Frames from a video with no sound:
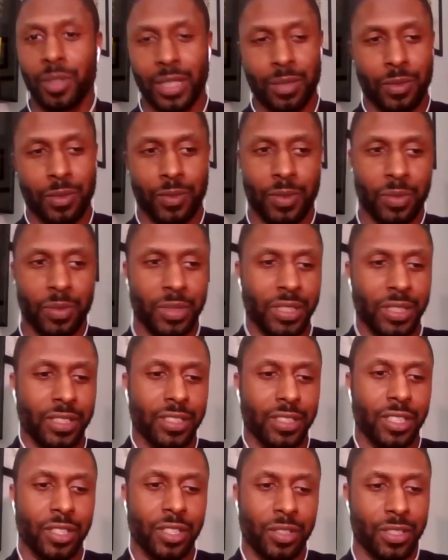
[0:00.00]
Coming from
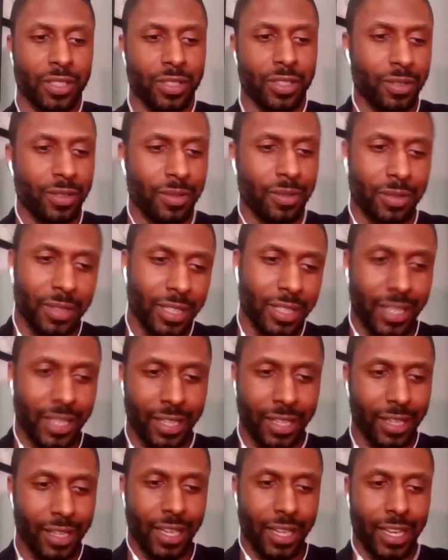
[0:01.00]
DC, you just
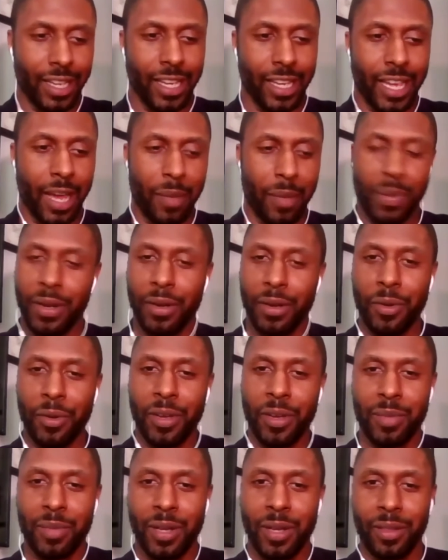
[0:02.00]
got
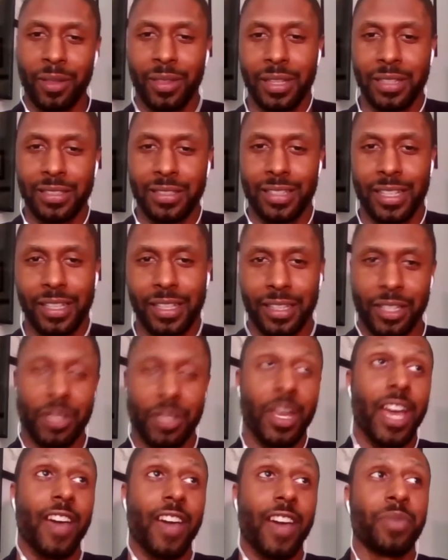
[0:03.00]
paranoid about things like that.
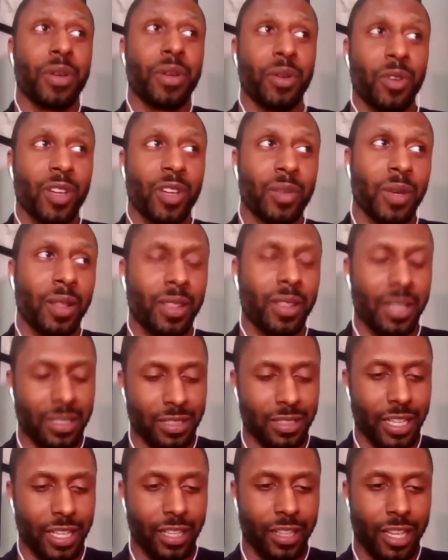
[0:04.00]
You have paranoia about things
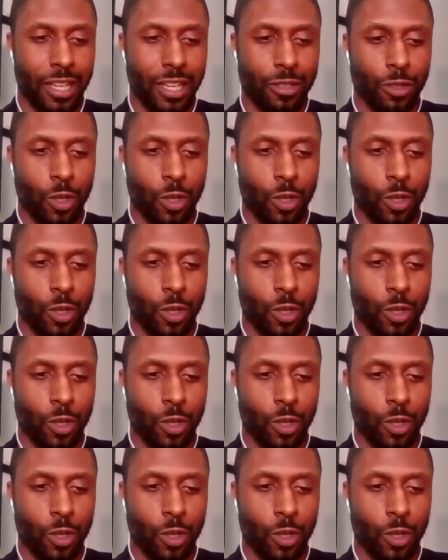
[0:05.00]
like that.